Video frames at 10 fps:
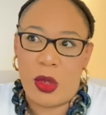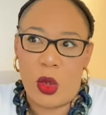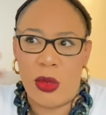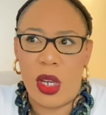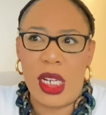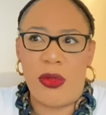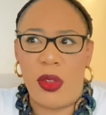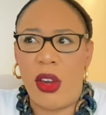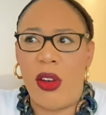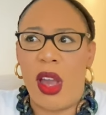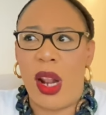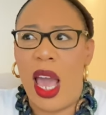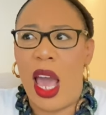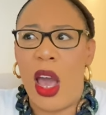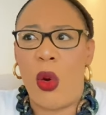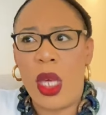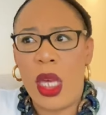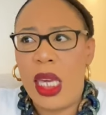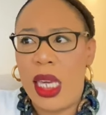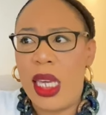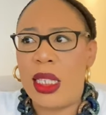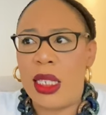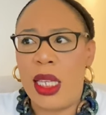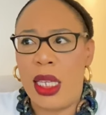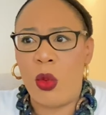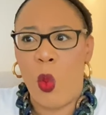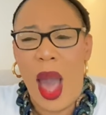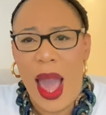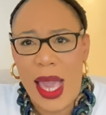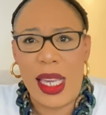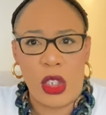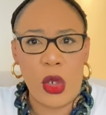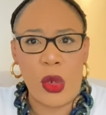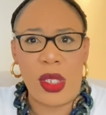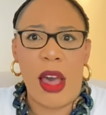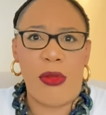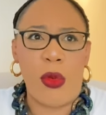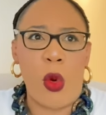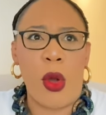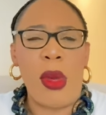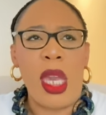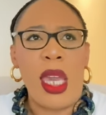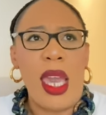So I'm trying to figure out how why it chose that form.